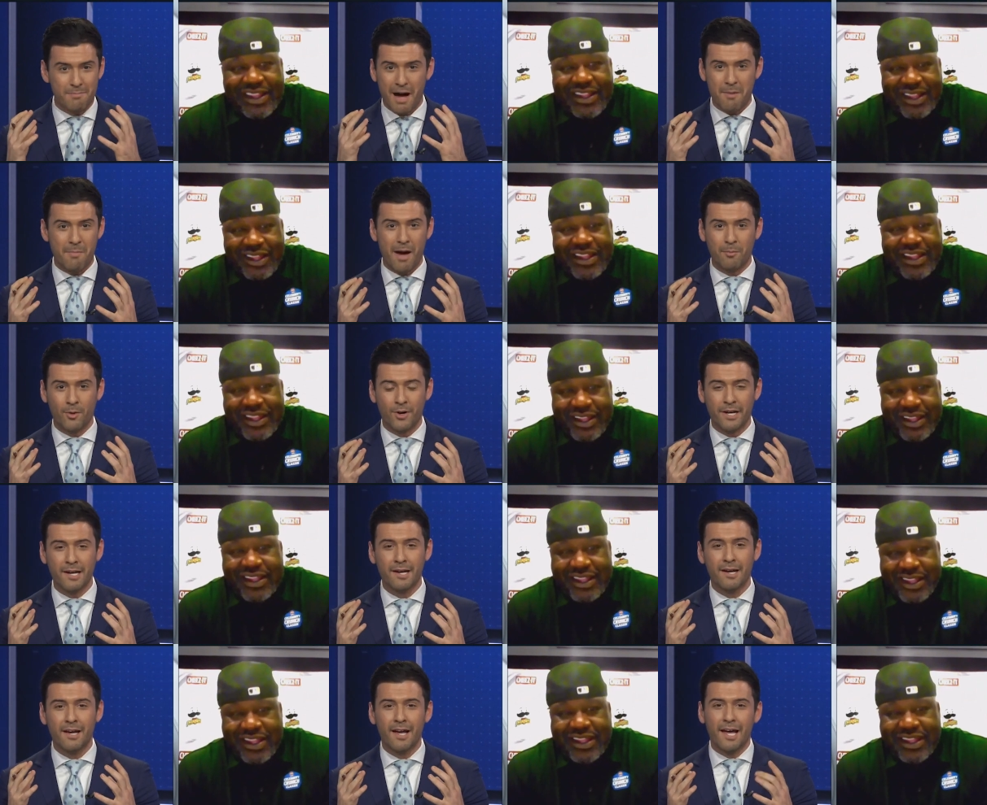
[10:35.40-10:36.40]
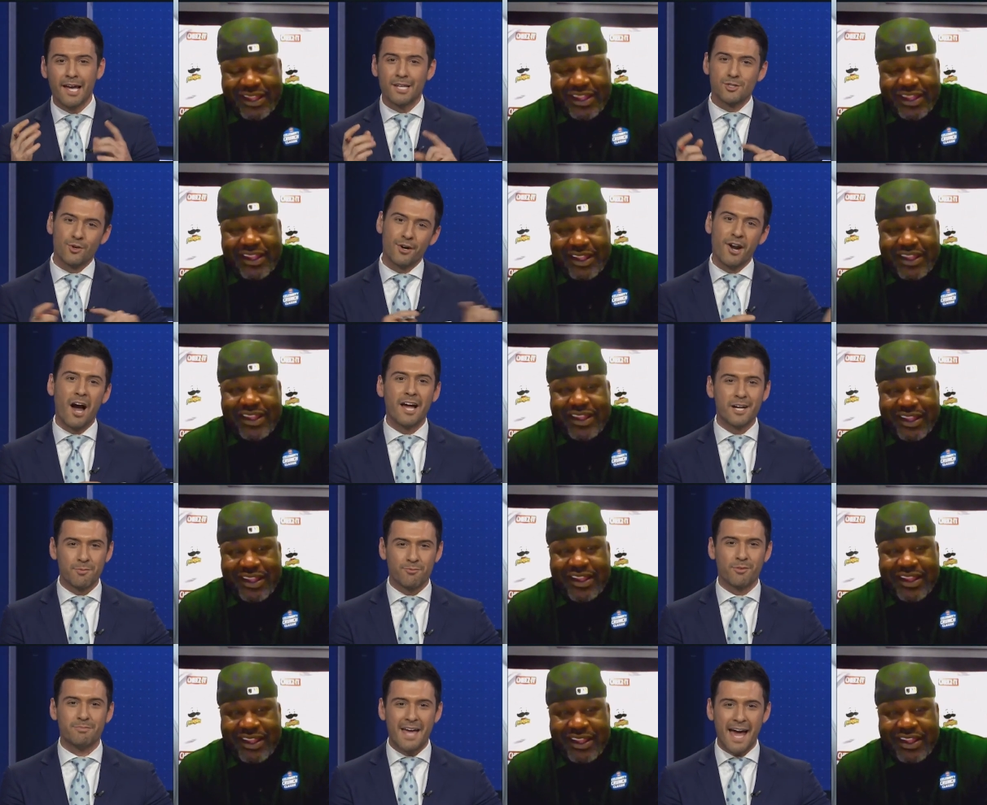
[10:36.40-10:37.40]
Speaker 1: my memory. Is there an item
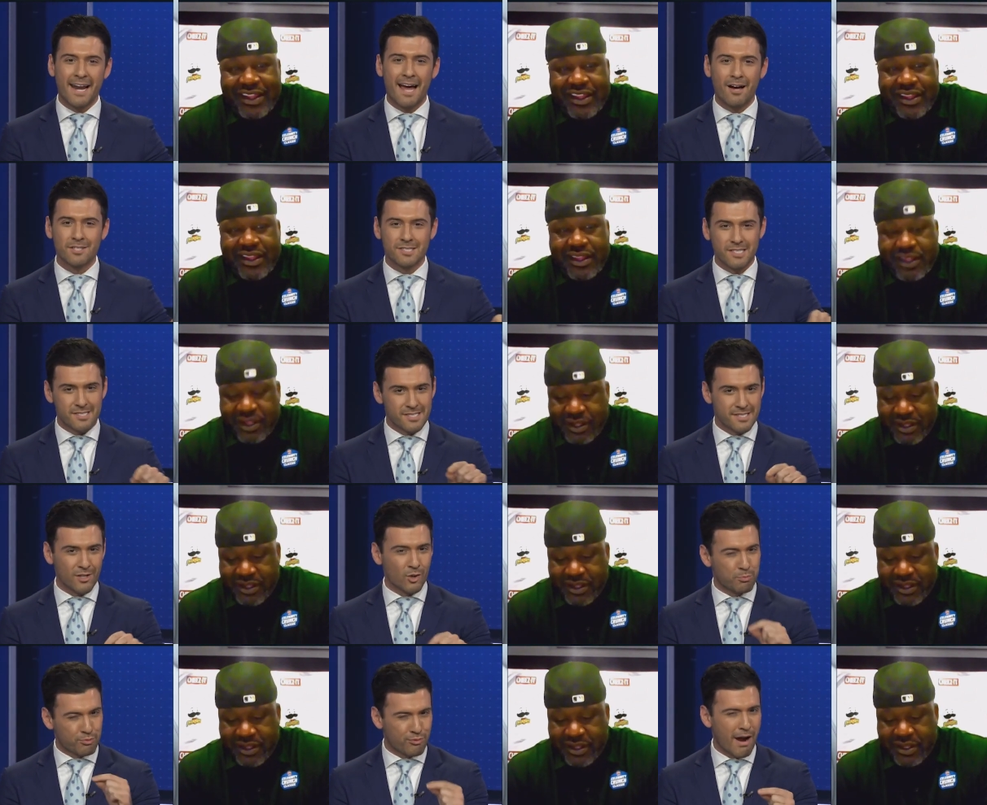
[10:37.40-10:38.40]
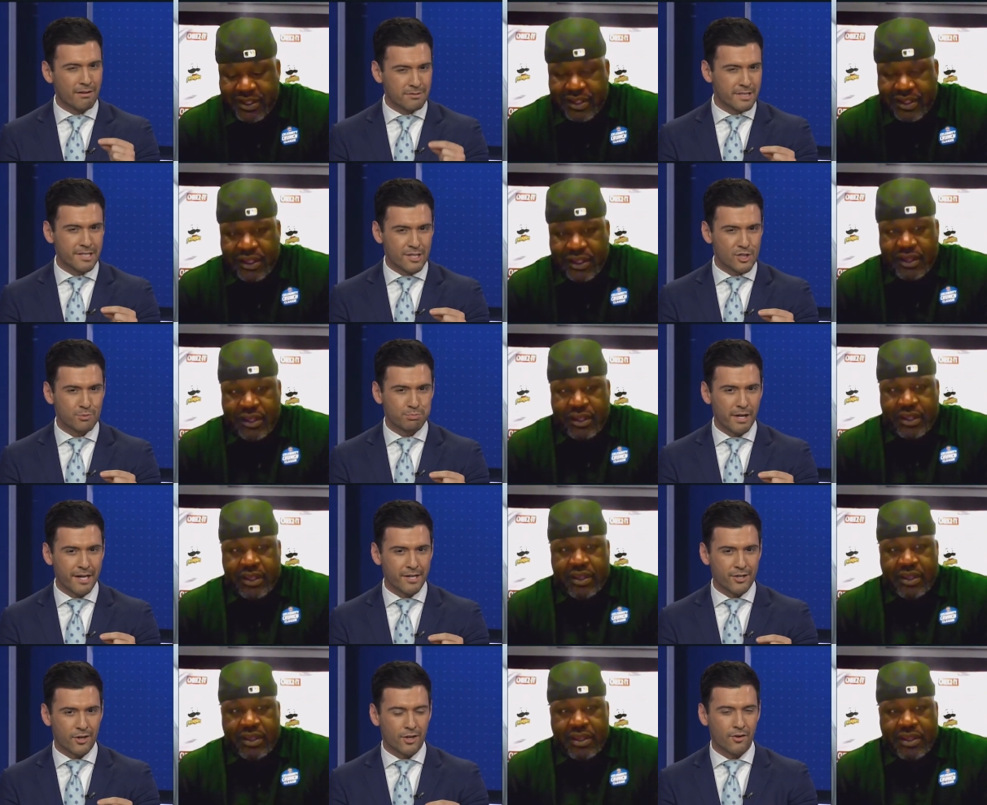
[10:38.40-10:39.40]
from that house that's still proudly displayed in
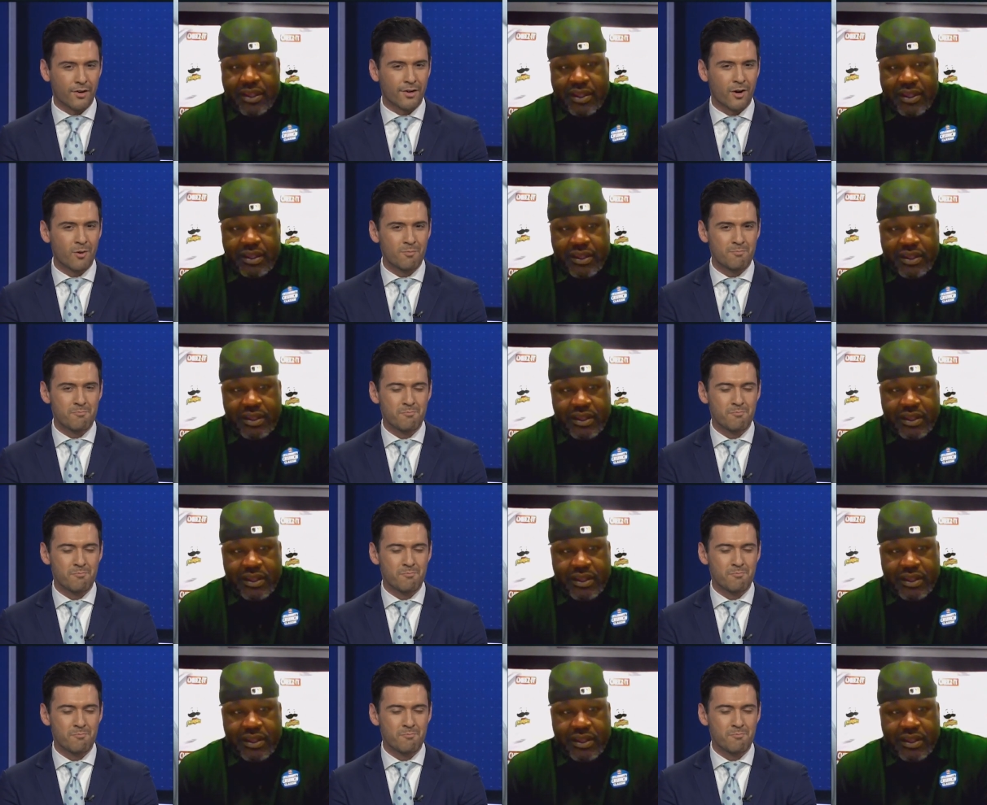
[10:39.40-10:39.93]
your current home?